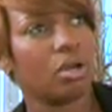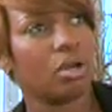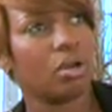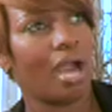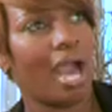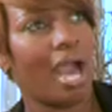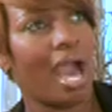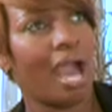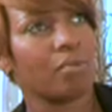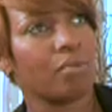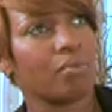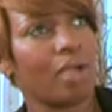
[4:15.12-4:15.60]

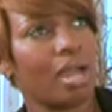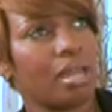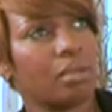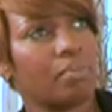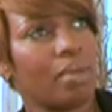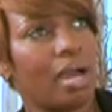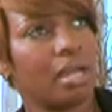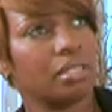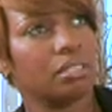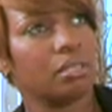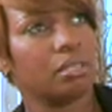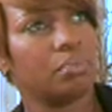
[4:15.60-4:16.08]
I write
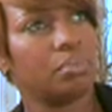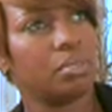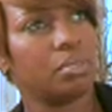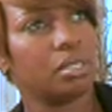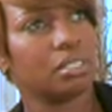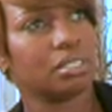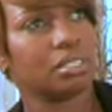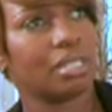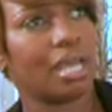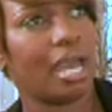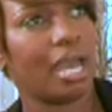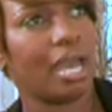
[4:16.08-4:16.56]
about in the
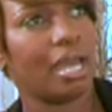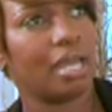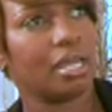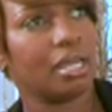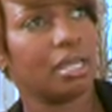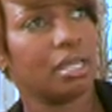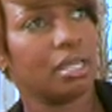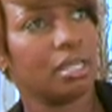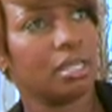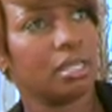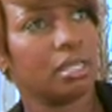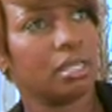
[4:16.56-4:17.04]
book that
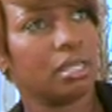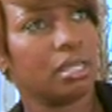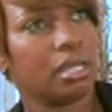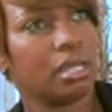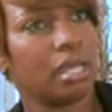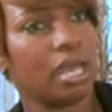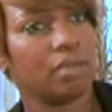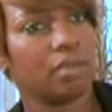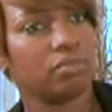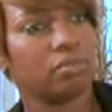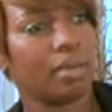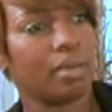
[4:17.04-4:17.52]

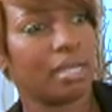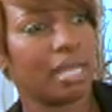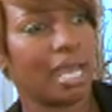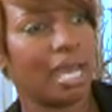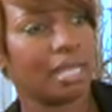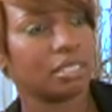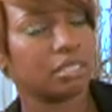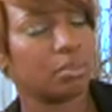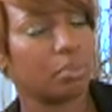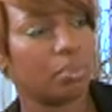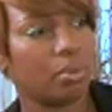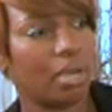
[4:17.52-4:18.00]
everybody
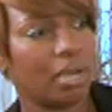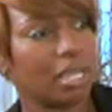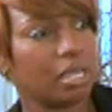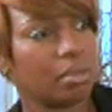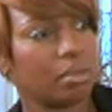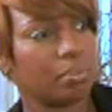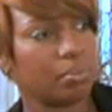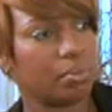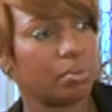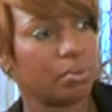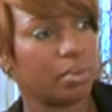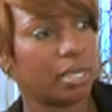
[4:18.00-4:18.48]
has a
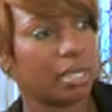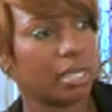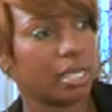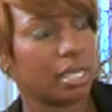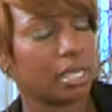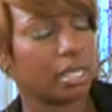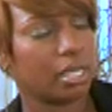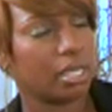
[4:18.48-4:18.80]
breaking point.